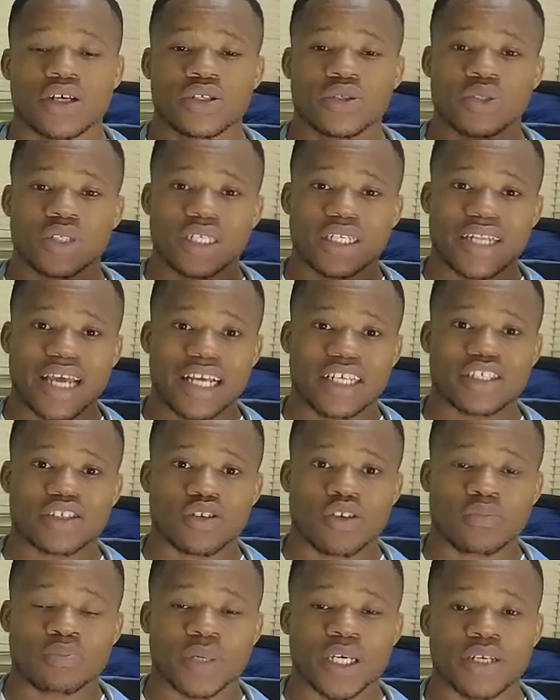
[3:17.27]
so the next
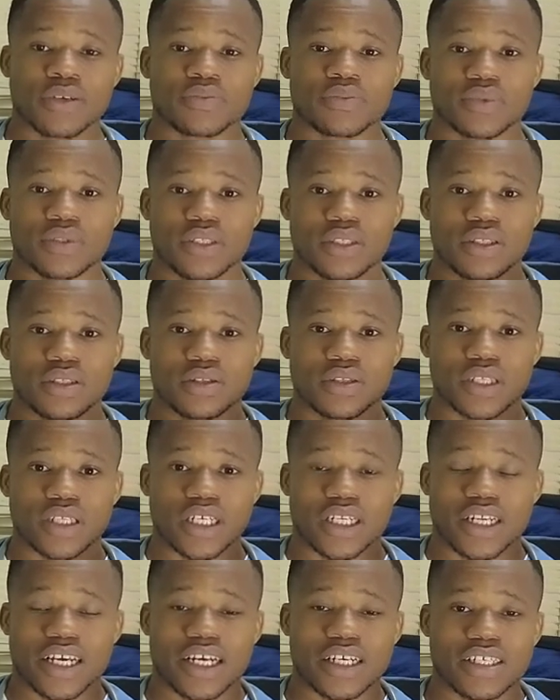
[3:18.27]
topic
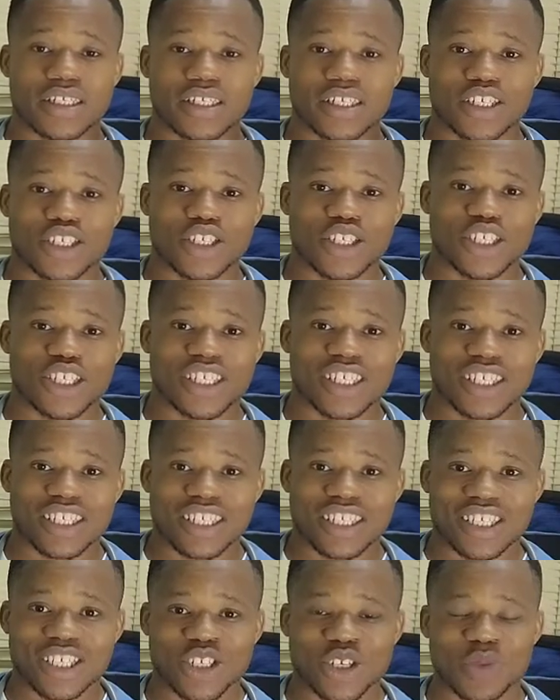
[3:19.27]
the next
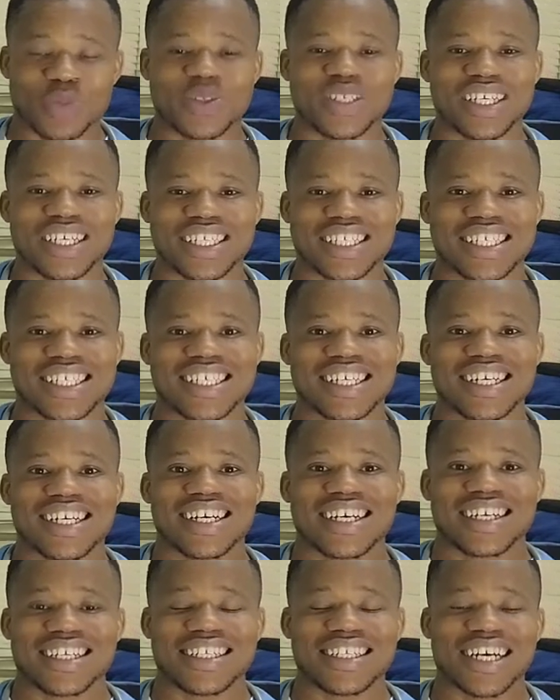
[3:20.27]
subject
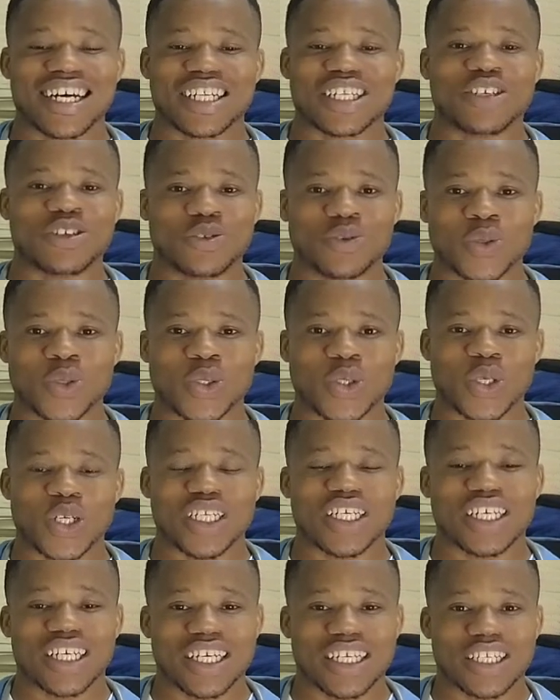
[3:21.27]
that you
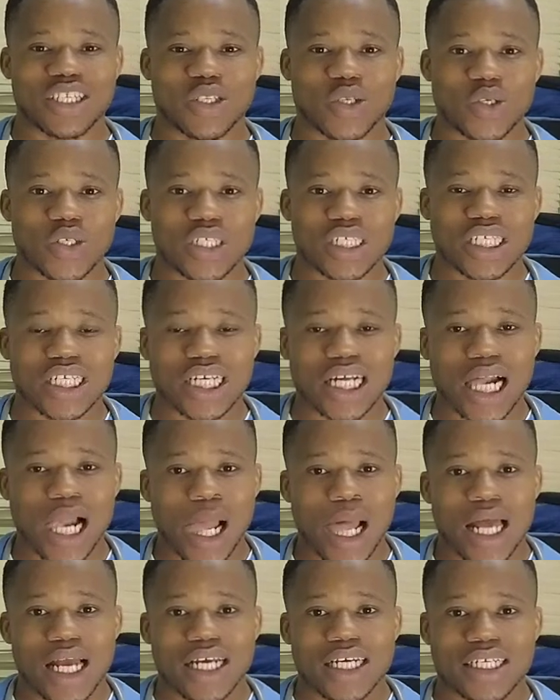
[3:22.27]
study in nursing
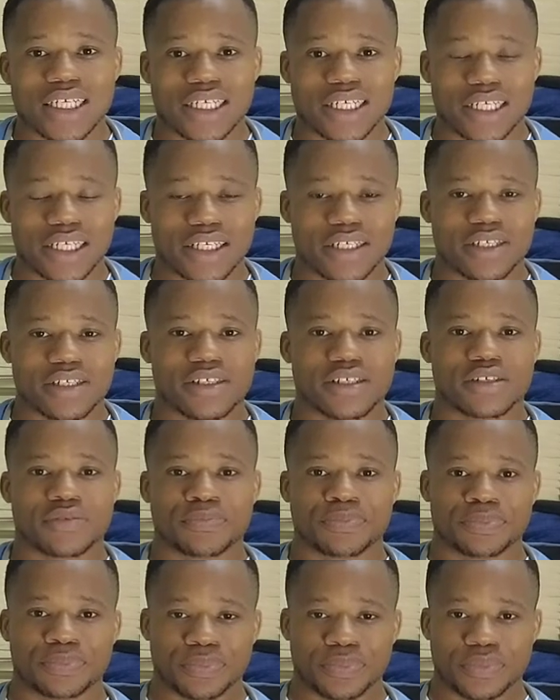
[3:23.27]
is
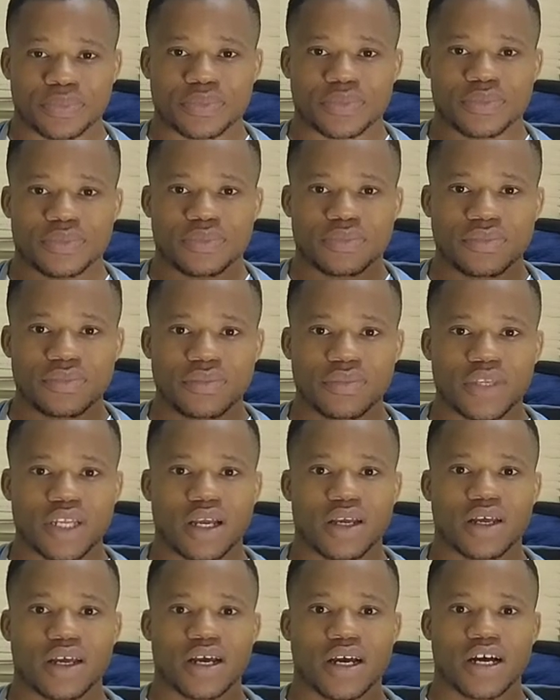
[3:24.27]

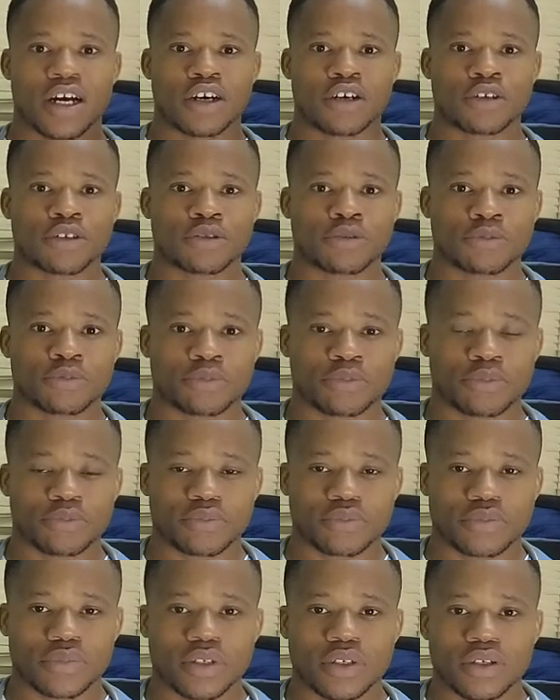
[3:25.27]
um,
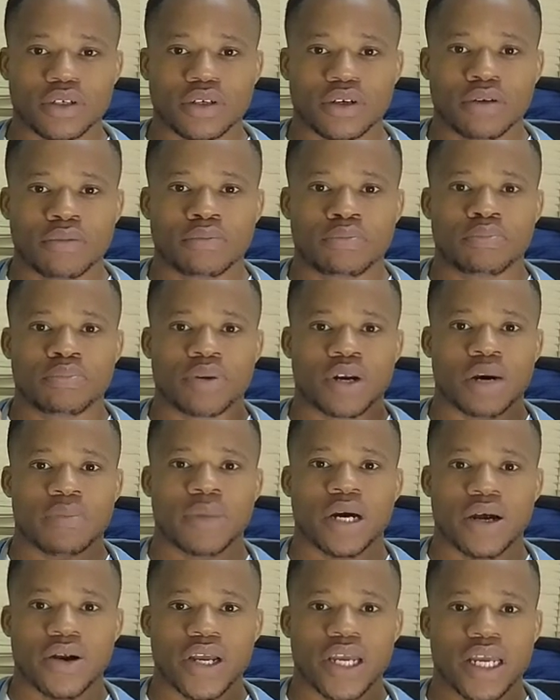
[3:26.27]

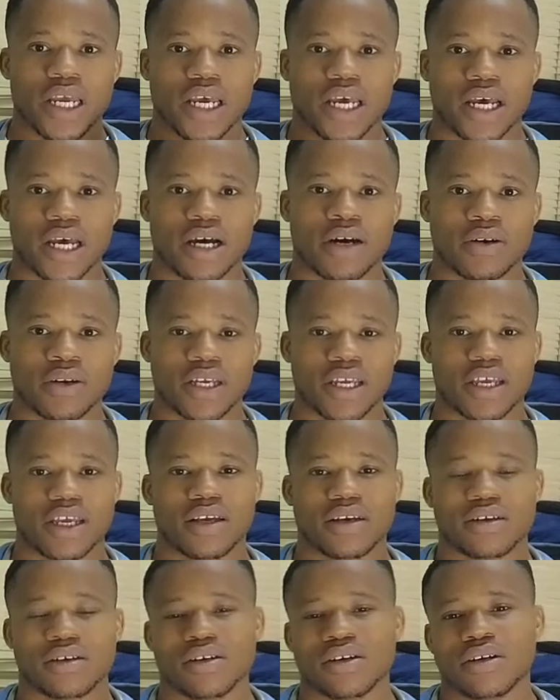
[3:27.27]
primary health
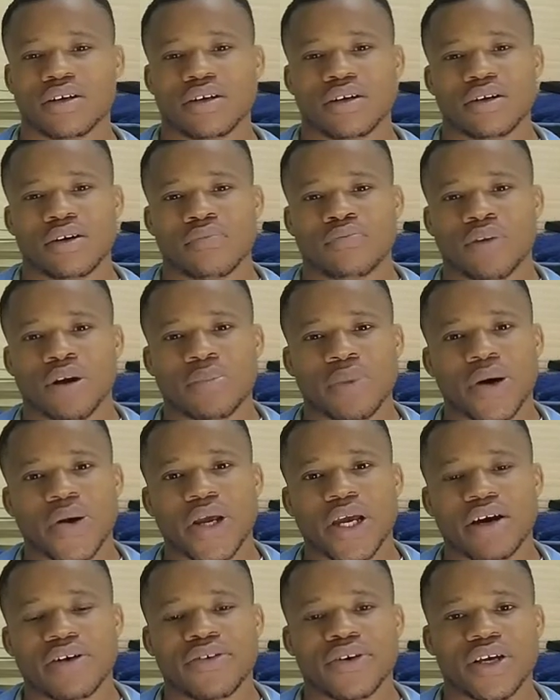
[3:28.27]
care
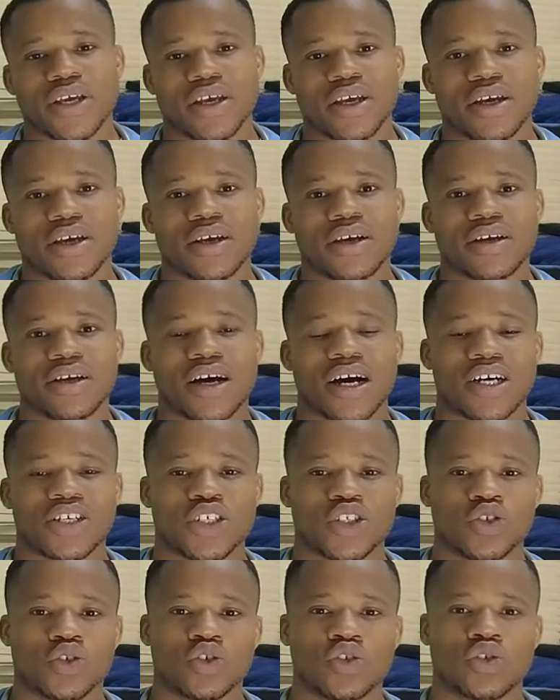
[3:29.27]
primary health care
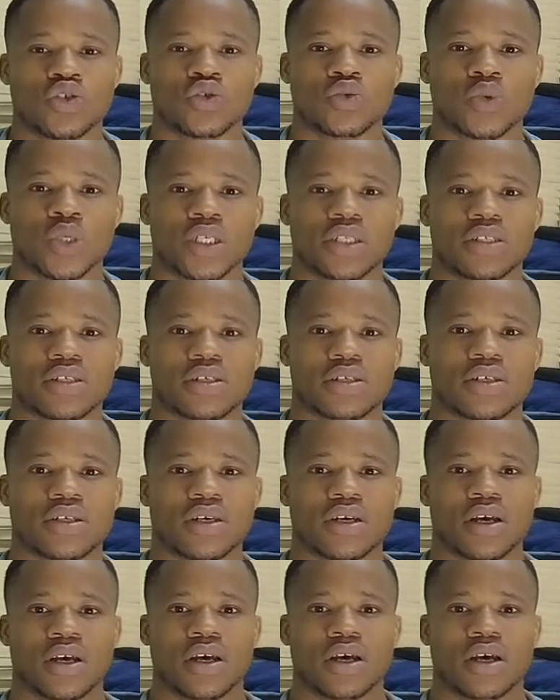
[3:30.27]
has to do with